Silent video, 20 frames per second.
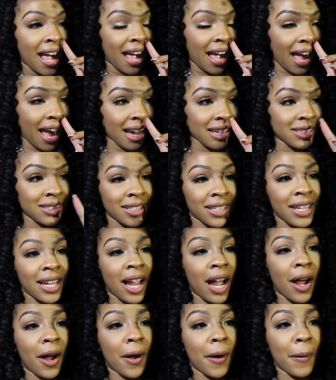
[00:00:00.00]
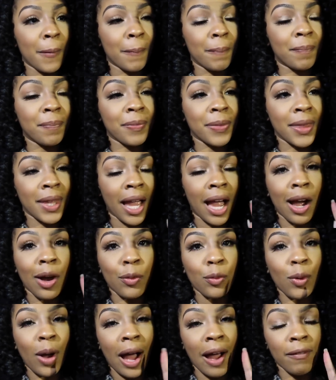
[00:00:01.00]
Actually, um, I,
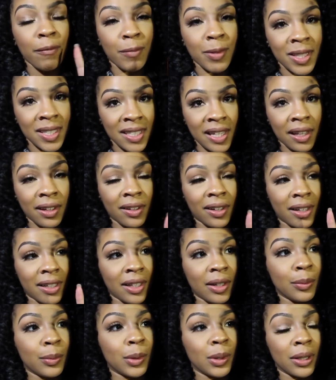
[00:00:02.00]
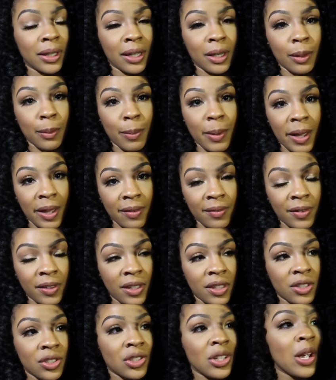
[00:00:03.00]
I've been telling her that we'll get a pet
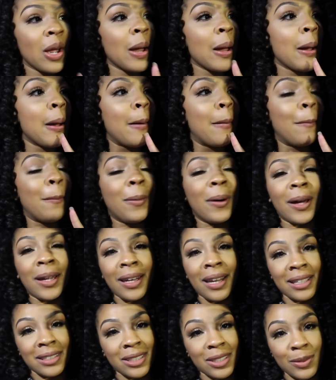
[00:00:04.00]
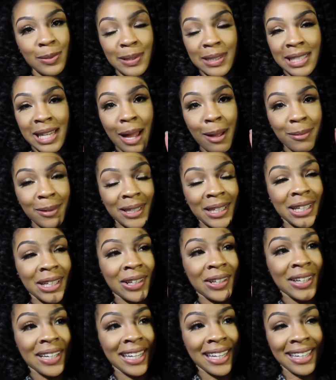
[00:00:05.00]
fish, but I just was not planning
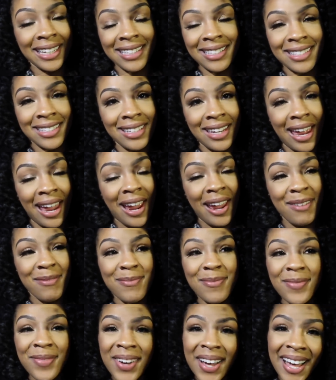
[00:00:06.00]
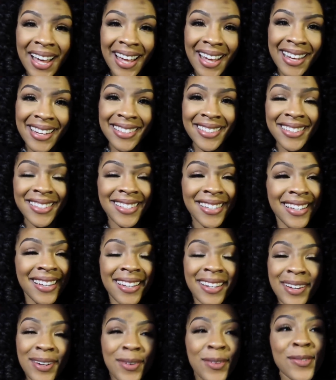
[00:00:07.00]
on getting it today.
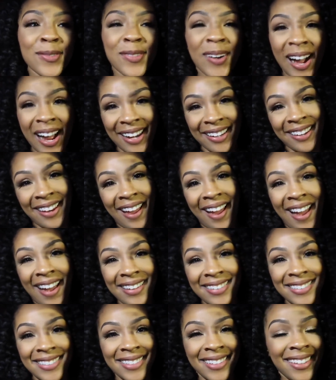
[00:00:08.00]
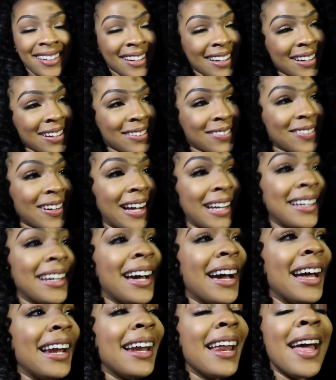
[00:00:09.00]
But why not? You know, why
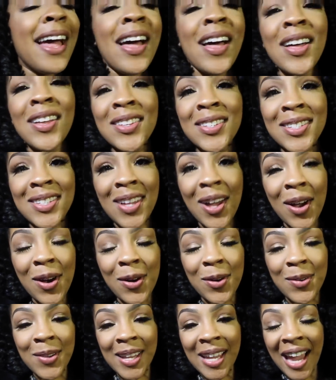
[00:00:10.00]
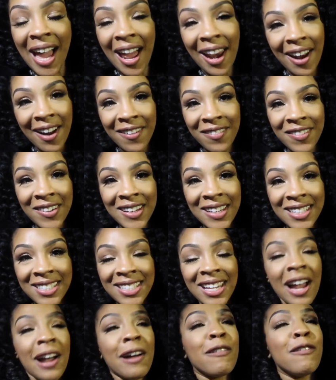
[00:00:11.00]
not? So we got our
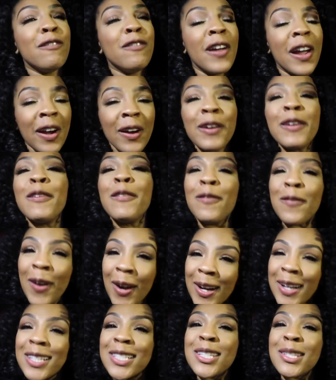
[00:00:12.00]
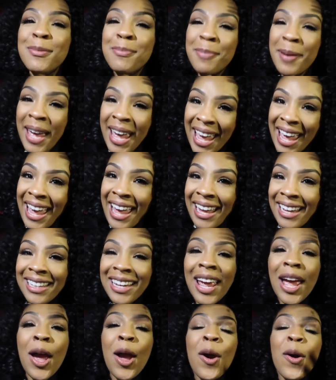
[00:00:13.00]
fish, our very first pet.
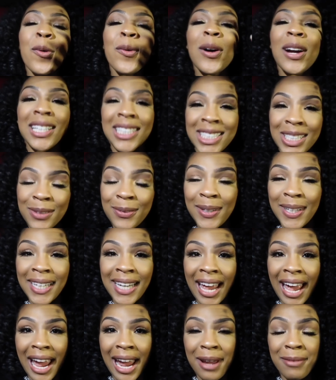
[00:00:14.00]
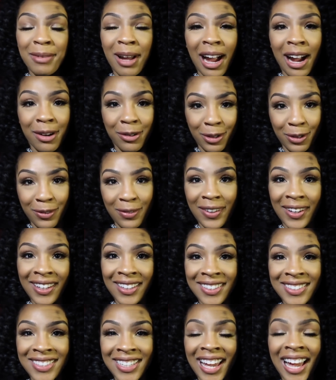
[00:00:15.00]
What should we name our
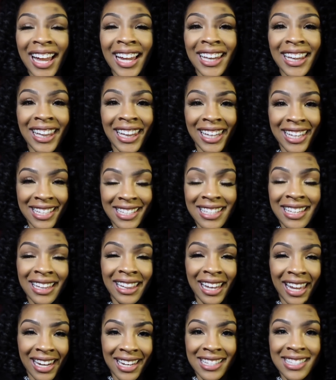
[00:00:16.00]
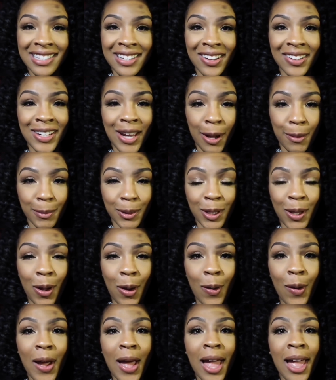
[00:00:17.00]
fish? Let, let us know down
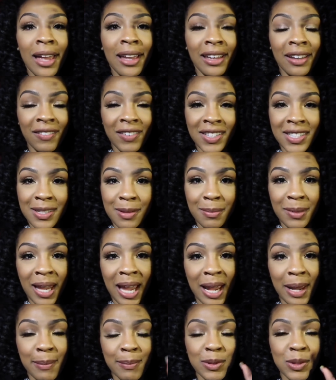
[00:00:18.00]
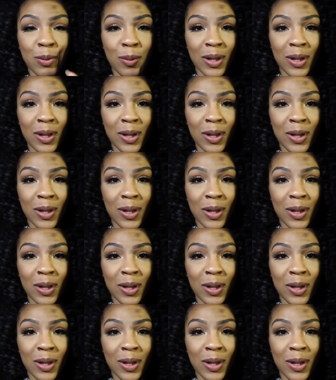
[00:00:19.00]
below. Give us some names.